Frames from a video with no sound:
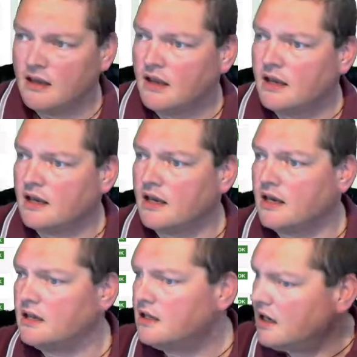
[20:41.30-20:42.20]

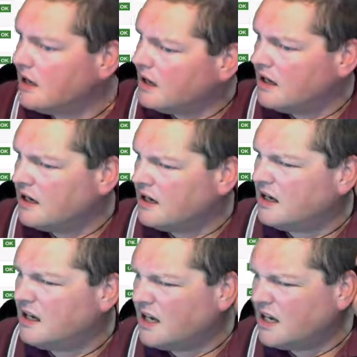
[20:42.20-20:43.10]
And
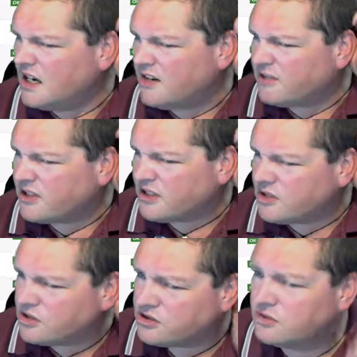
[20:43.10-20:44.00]
everything
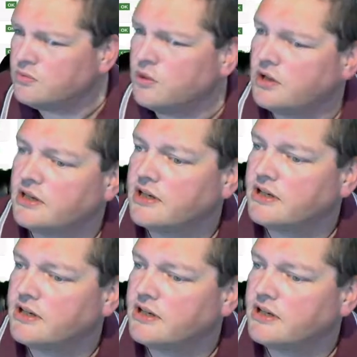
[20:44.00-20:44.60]
should work.